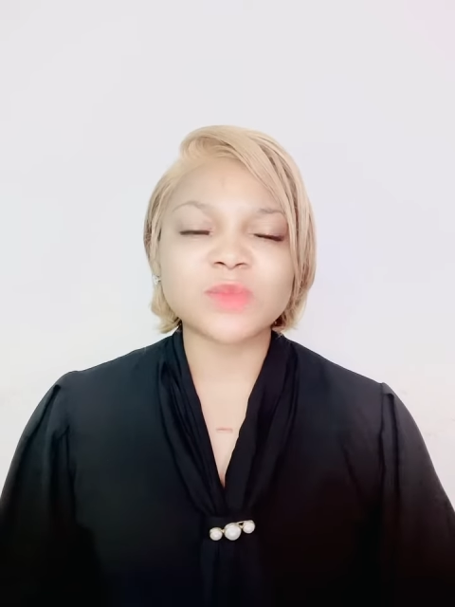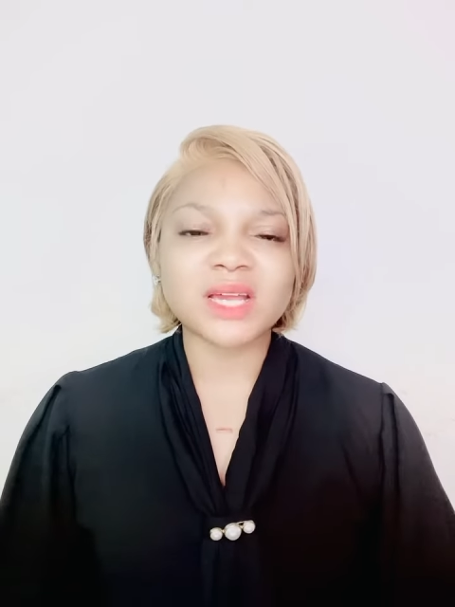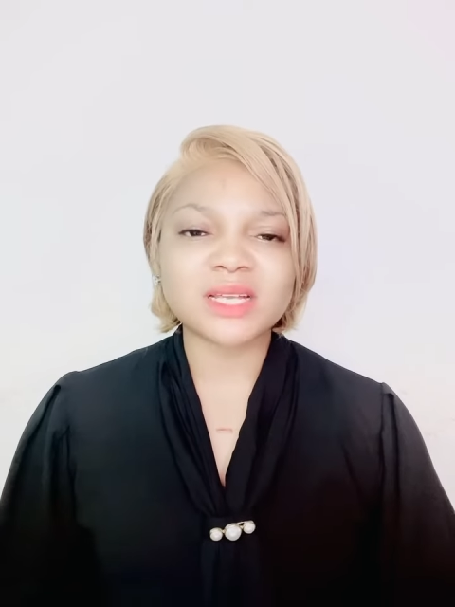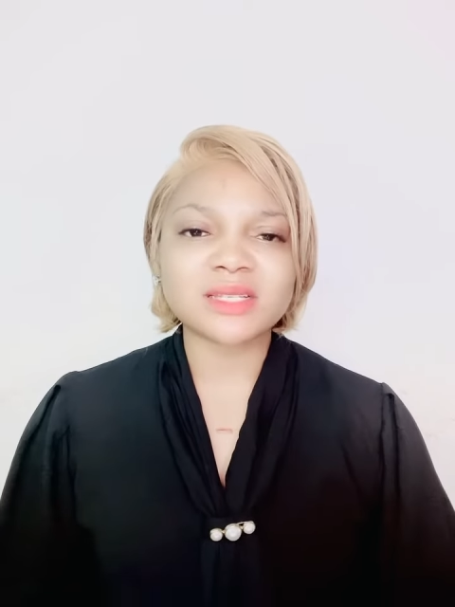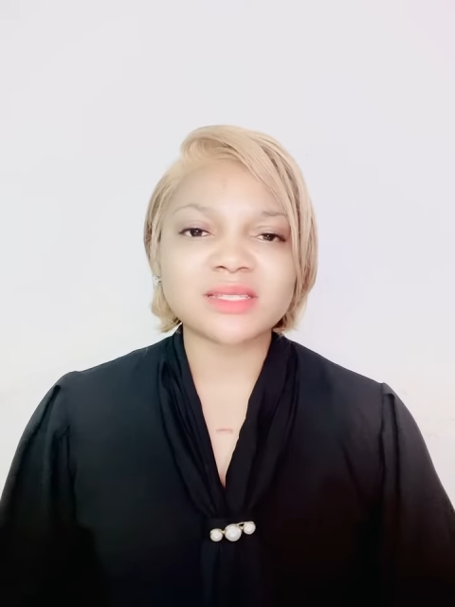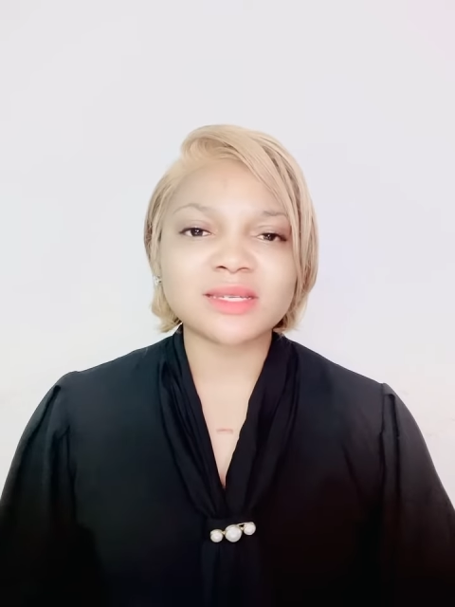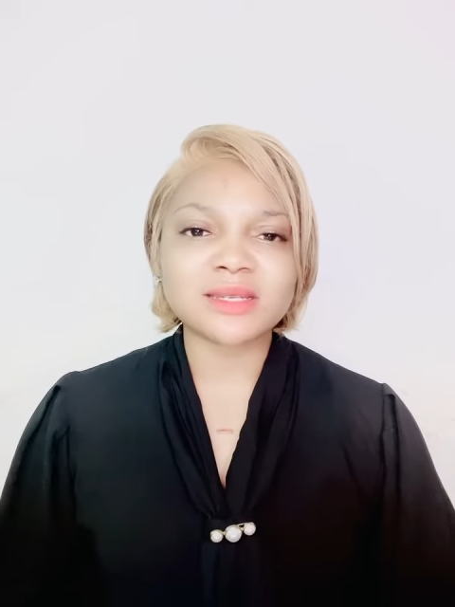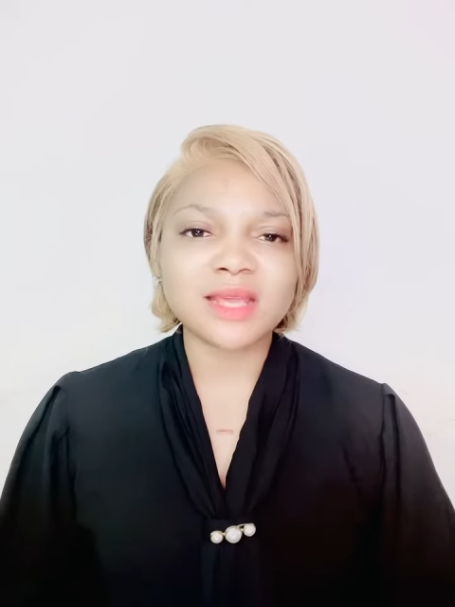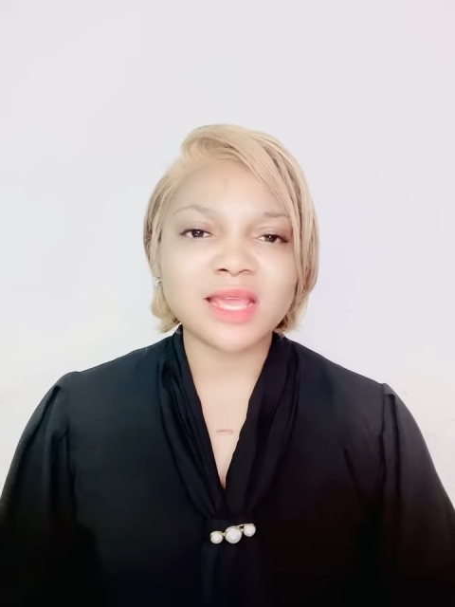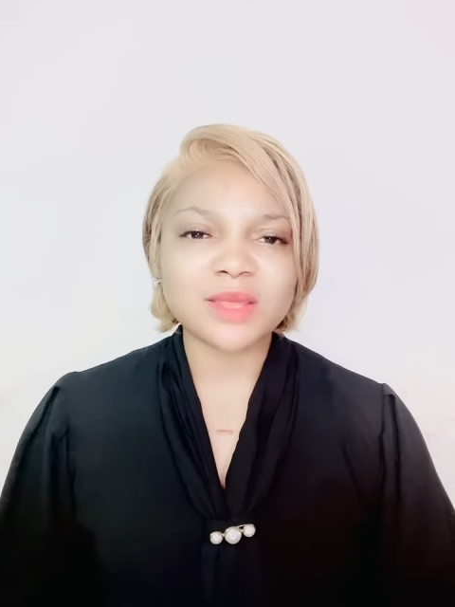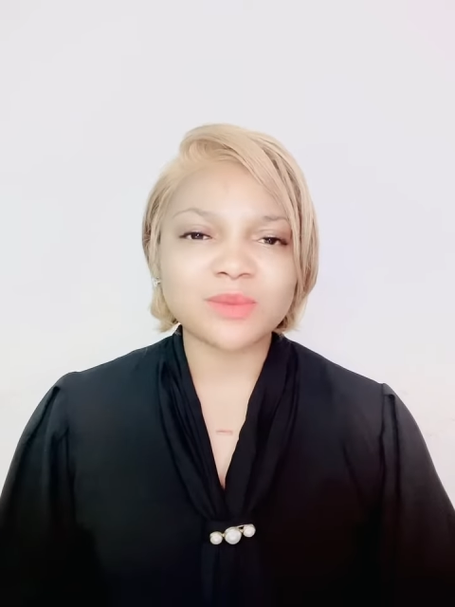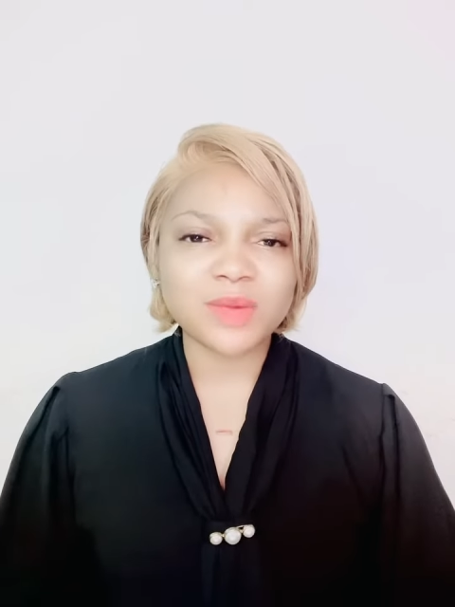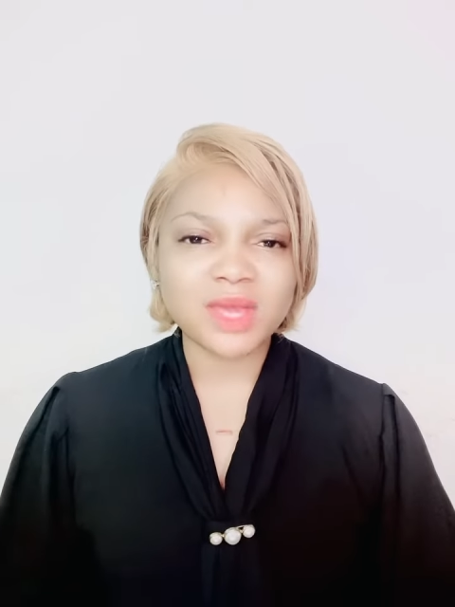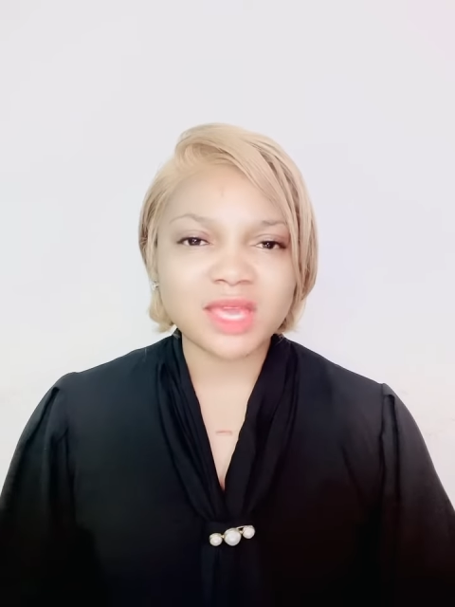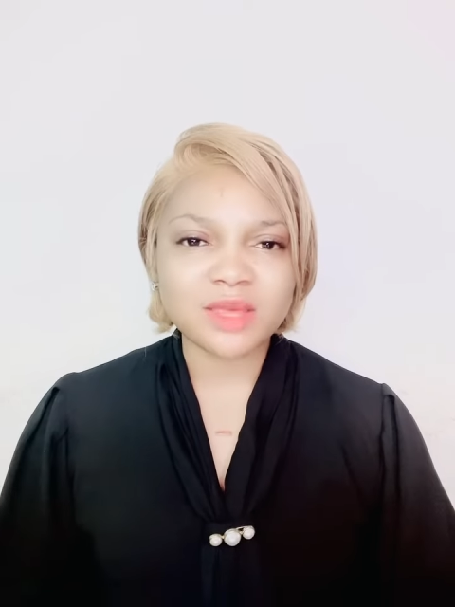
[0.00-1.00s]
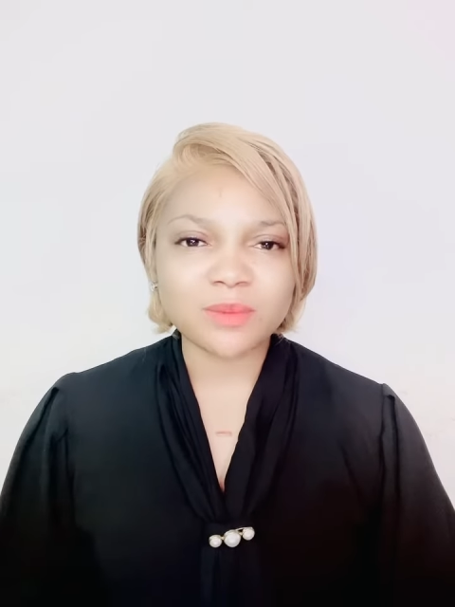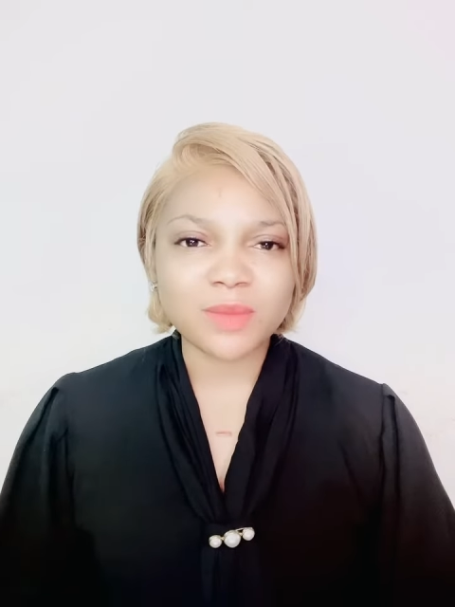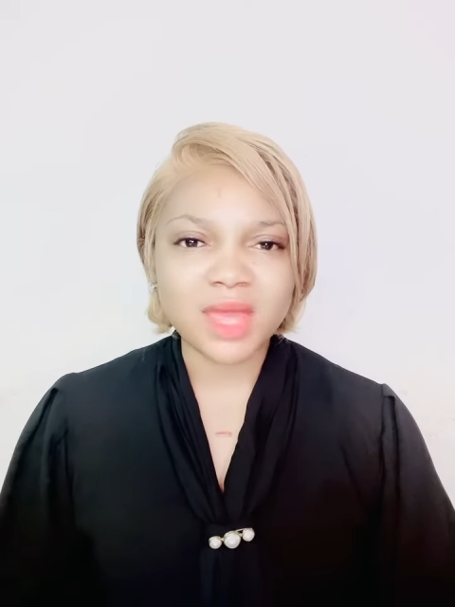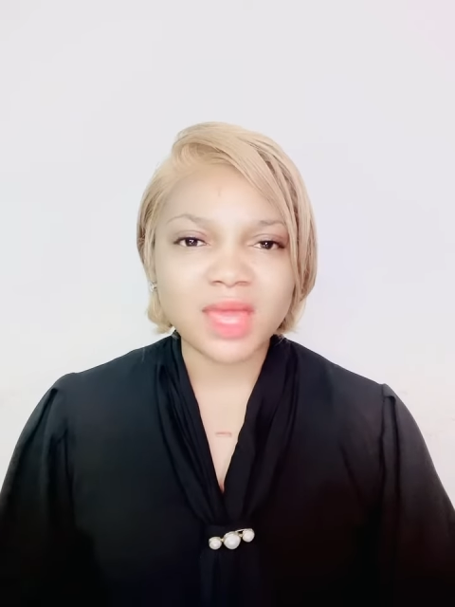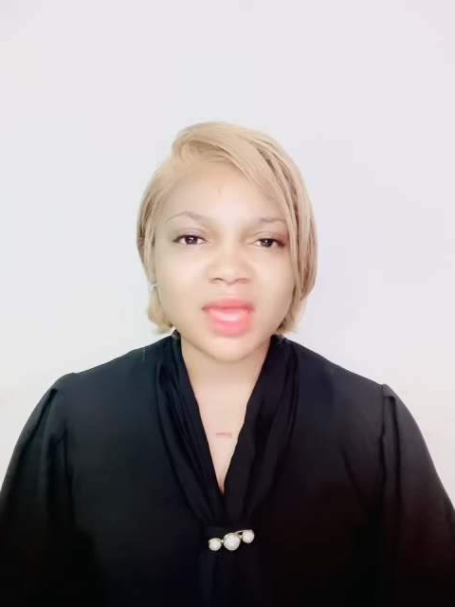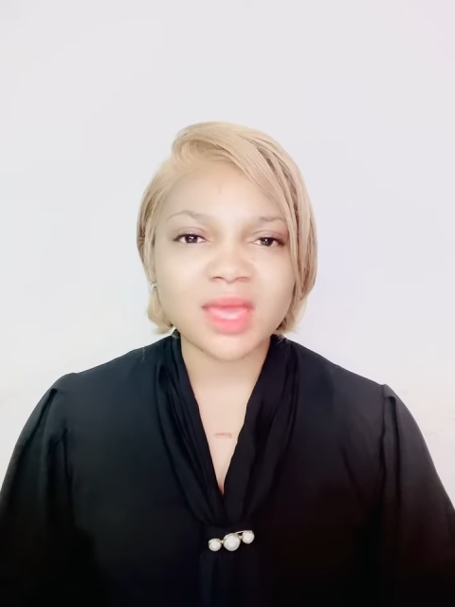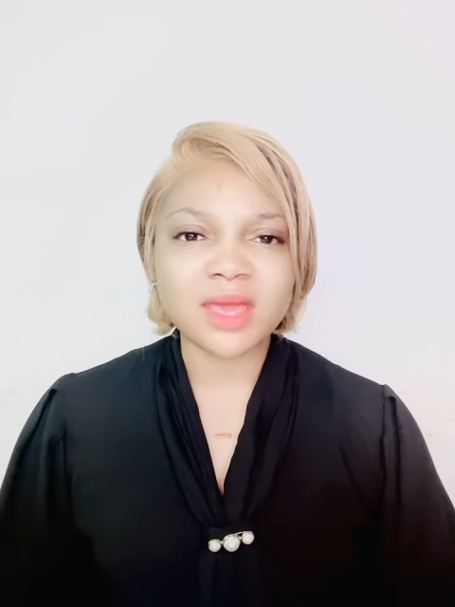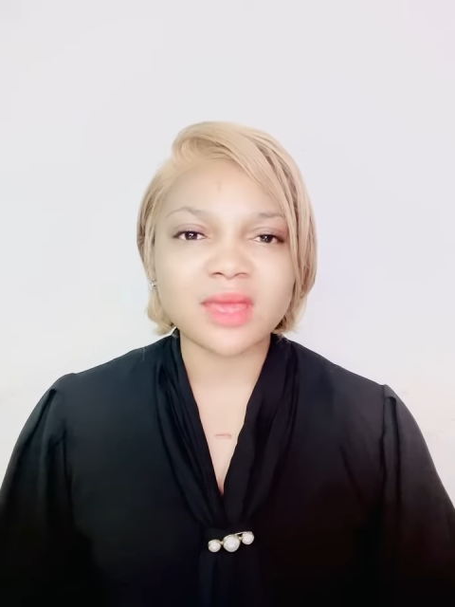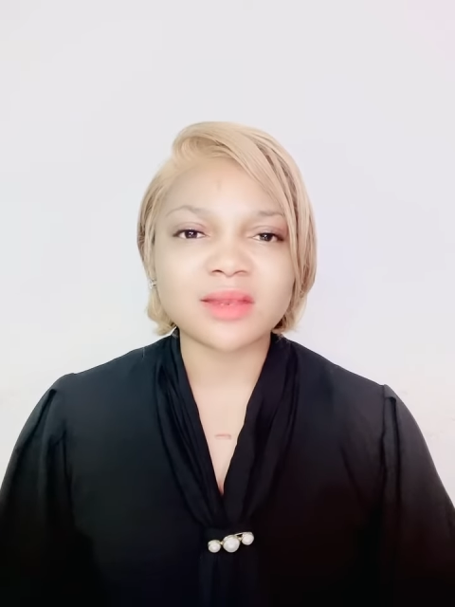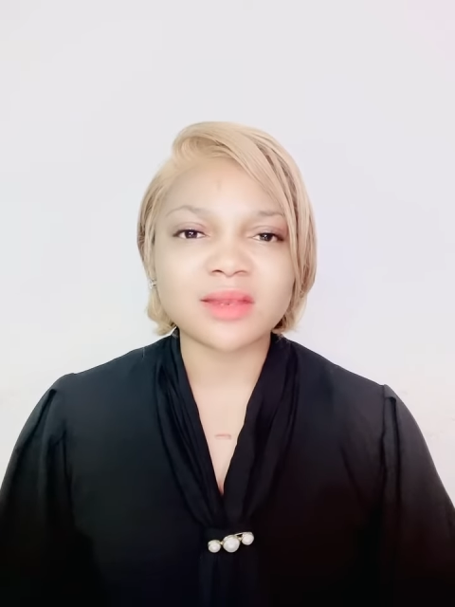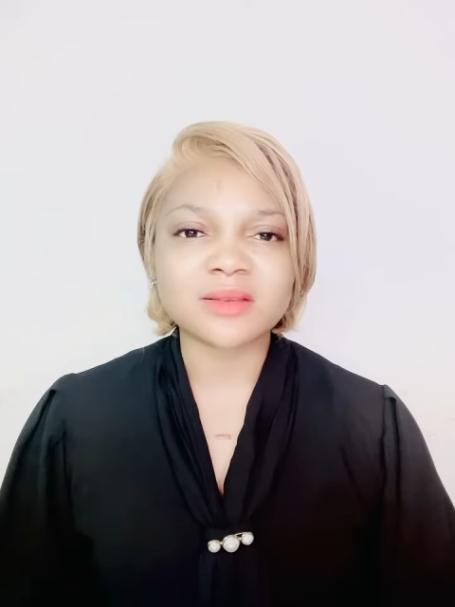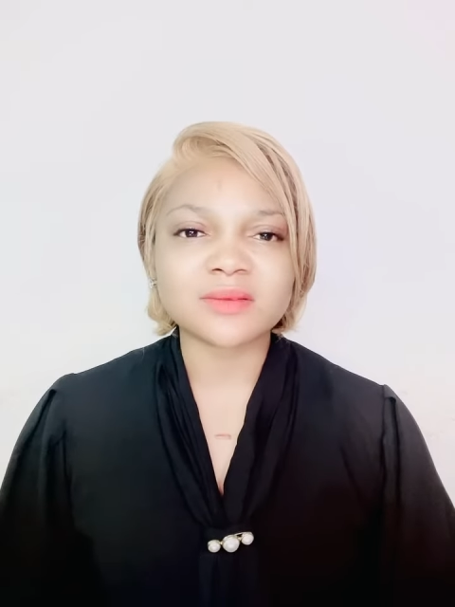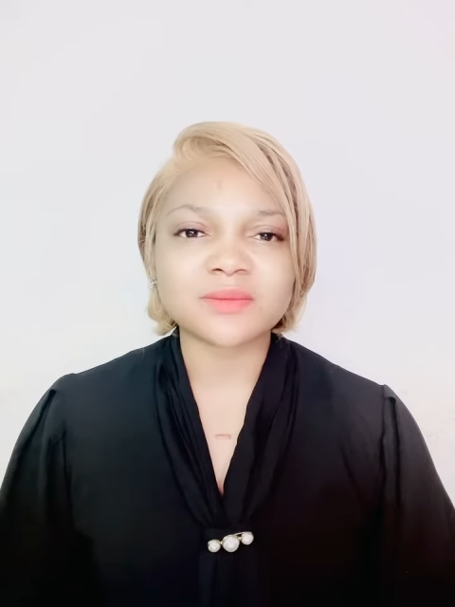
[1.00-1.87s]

mighty name. Amen.